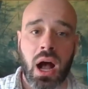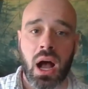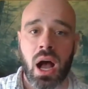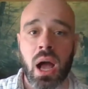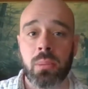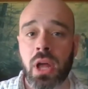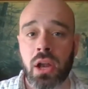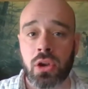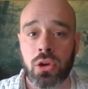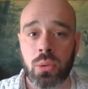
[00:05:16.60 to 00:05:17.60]
I'm not
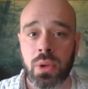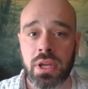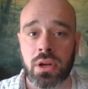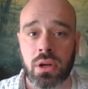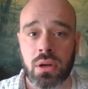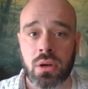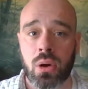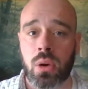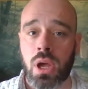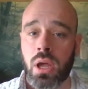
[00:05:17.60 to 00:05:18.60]
a good reader,
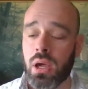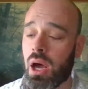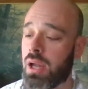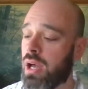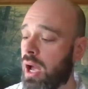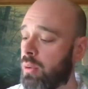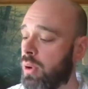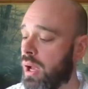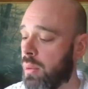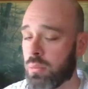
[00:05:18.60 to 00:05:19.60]
okay?
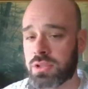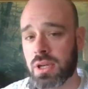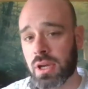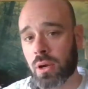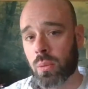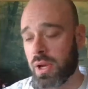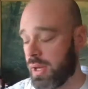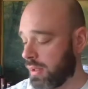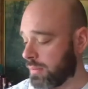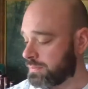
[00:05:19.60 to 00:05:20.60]
I'm sitting here
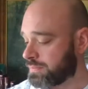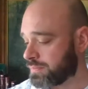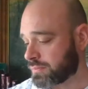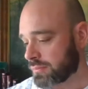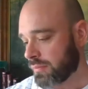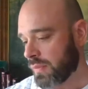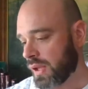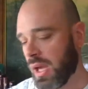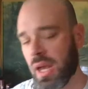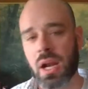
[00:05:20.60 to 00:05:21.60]
reading,
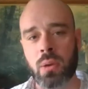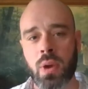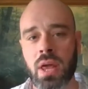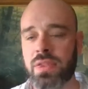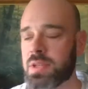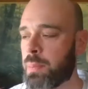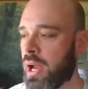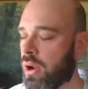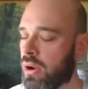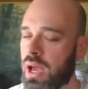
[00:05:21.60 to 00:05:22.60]
and I read this
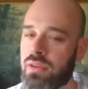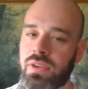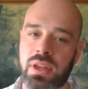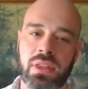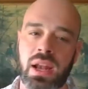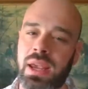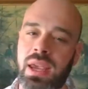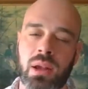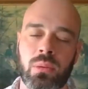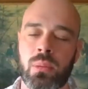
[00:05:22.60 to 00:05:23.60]
paragraph, and then I
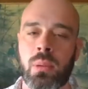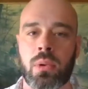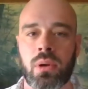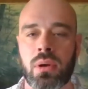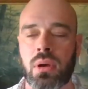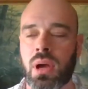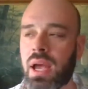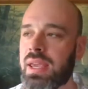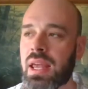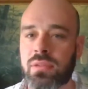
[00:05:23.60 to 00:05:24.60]
can't
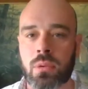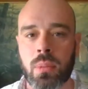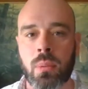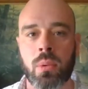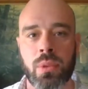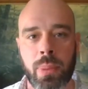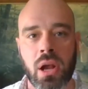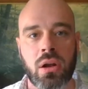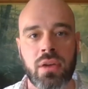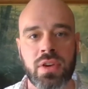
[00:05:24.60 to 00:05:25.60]
even remember the
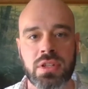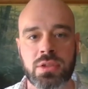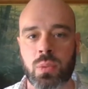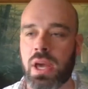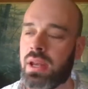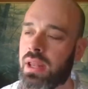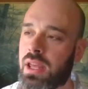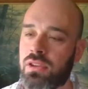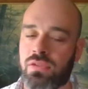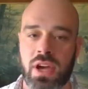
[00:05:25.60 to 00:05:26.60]
paragraph I just read.
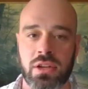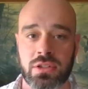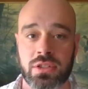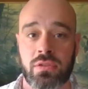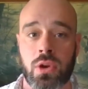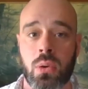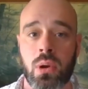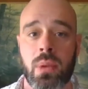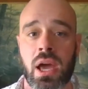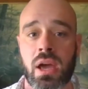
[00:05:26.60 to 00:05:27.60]
And you find yourself
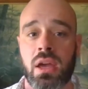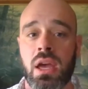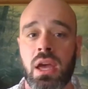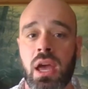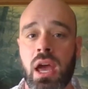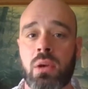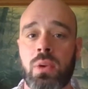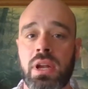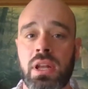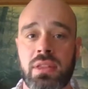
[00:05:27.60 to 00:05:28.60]
going back and
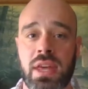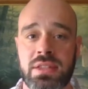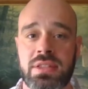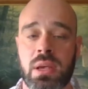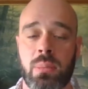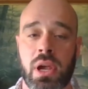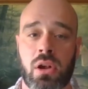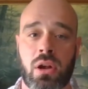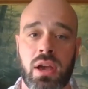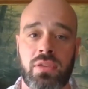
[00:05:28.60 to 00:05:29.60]
reading that same
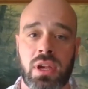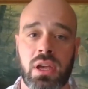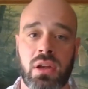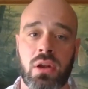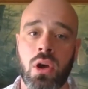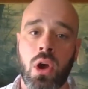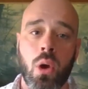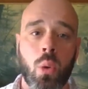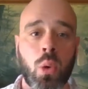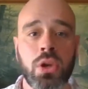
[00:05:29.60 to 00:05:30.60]
paragraph again.
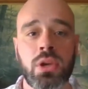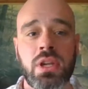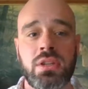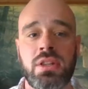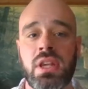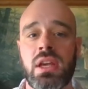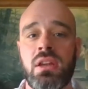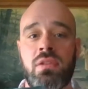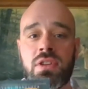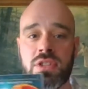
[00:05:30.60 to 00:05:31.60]
Or you get to the end
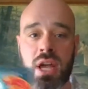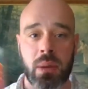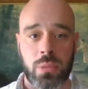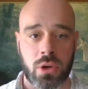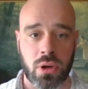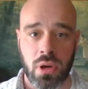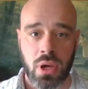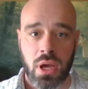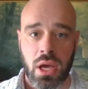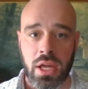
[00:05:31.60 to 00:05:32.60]
of a chapter,
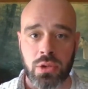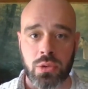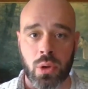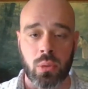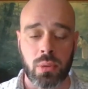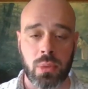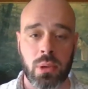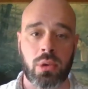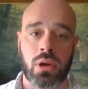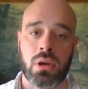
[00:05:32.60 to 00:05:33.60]
and you don't
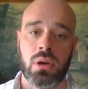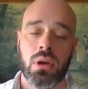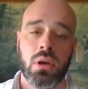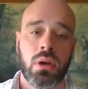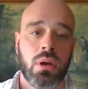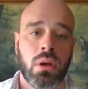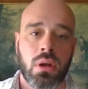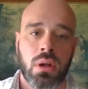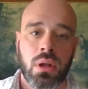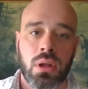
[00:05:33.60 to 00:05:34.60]
remember.
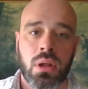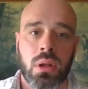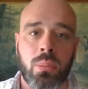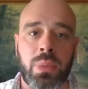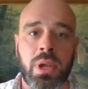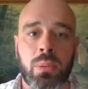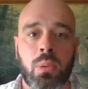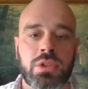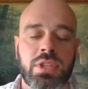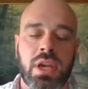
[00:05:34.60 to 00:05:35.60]
People
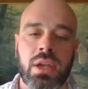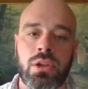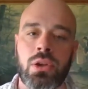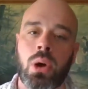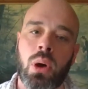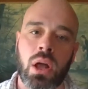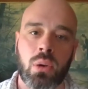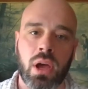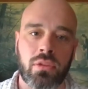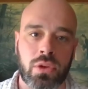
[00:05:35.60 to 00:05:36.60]
will say, I
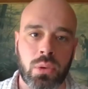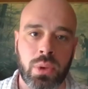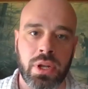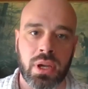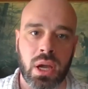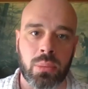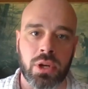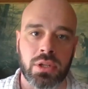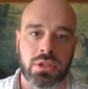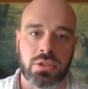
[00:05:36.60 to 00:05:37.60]
don't have good reading
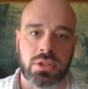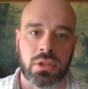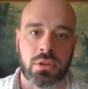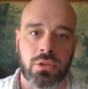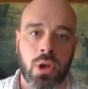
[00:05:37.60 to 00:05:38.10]
comprehension skills.